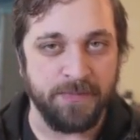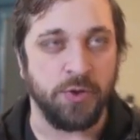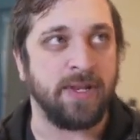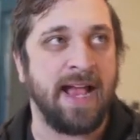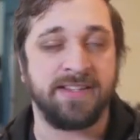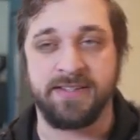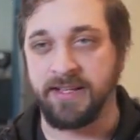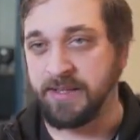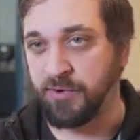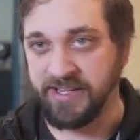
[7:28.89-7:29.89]
You can
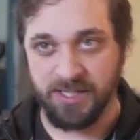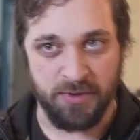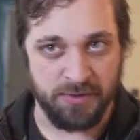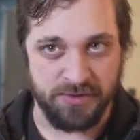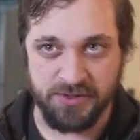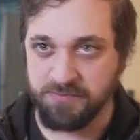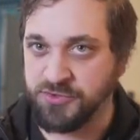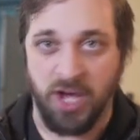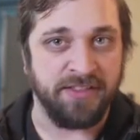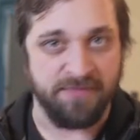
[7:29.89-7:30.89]
accidentally bring someone's
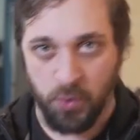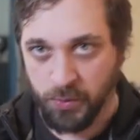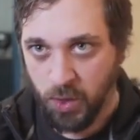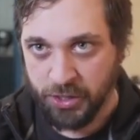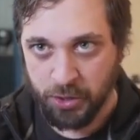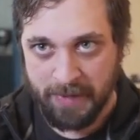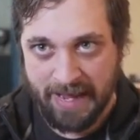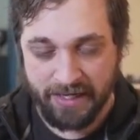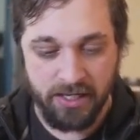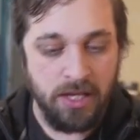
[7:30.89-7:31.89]
Dothy Voidwalker
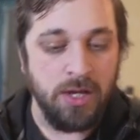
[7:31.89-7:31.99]
back,